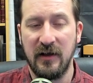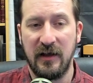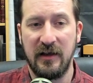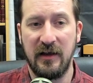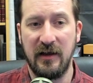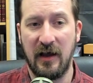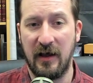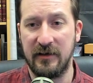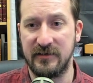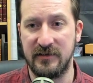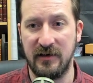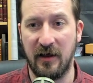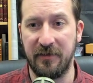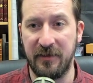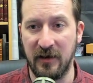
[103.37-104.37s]
He has
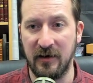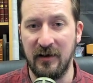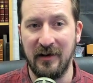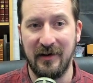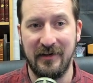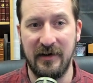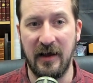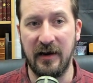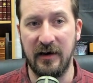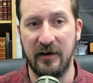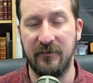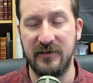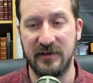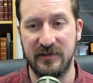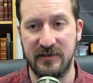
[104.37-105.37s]
nothing
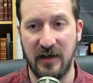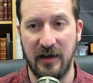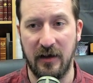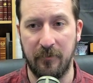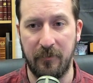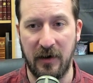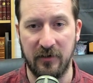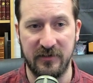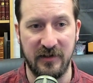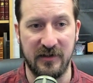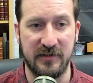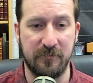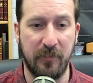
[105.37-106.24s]
negative to say about this.